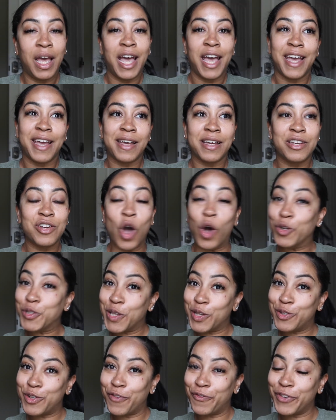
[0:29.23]
And
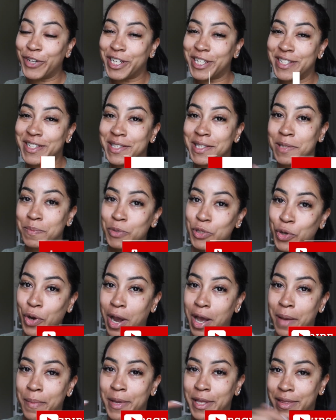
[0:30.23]
also don't forget to
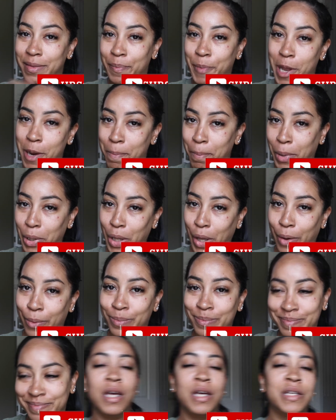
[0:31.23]
subscribe, hit the button below.
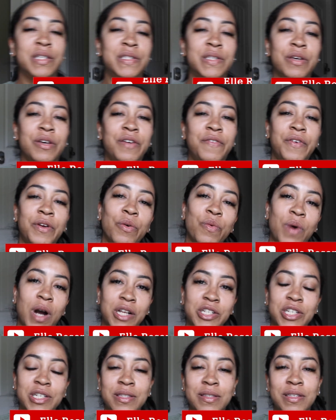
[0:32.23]
So if you're
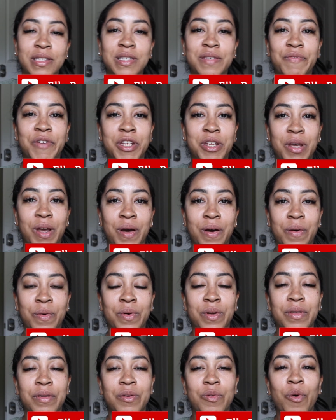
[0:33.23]
watching this video,
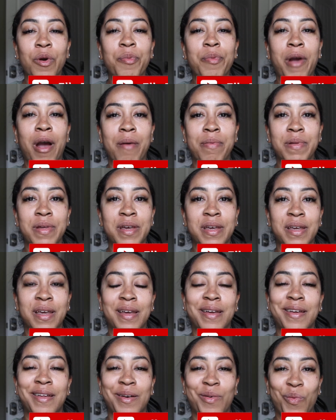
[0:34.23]
you are probably
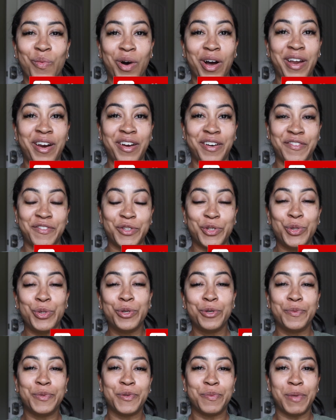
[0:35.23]
in one of two
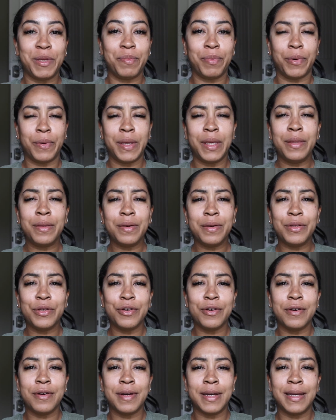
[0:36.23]
groups of people. Either
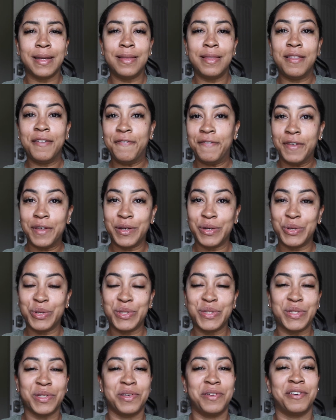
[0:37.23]
you're in the field,
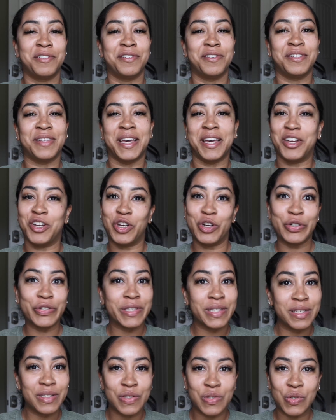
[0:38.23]
so you're like a
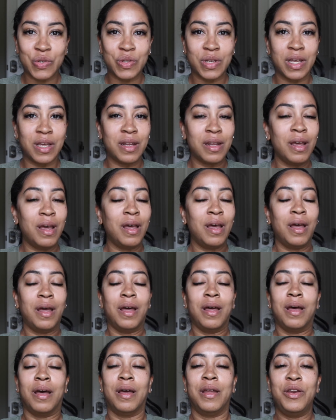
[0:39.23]
nursing student,
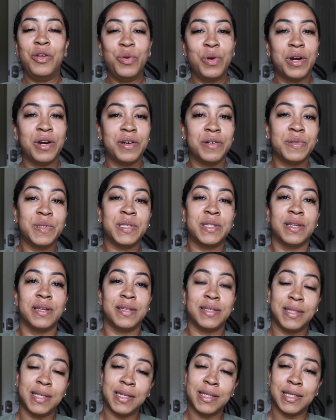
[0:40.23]
a new nurse, a
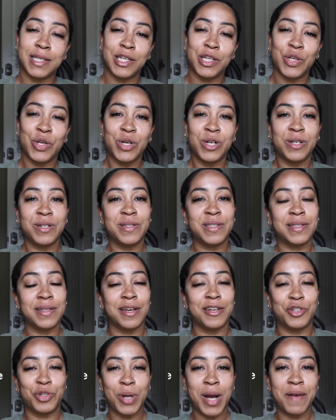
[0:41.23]
seasoned nurse,
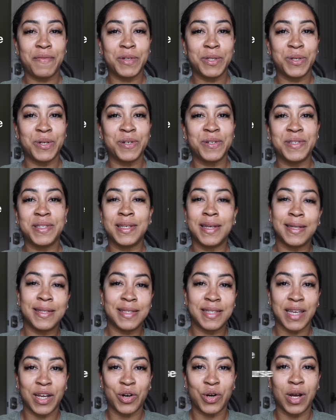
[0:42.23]
a travel nurse,
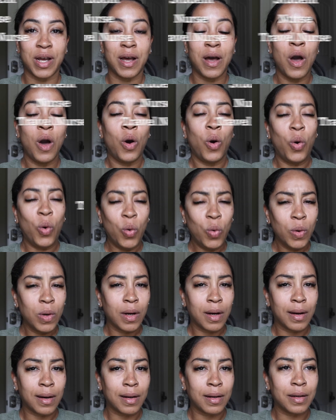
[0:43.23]
etc.
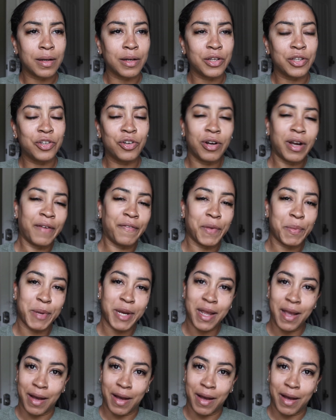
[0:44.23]
Or you're everybody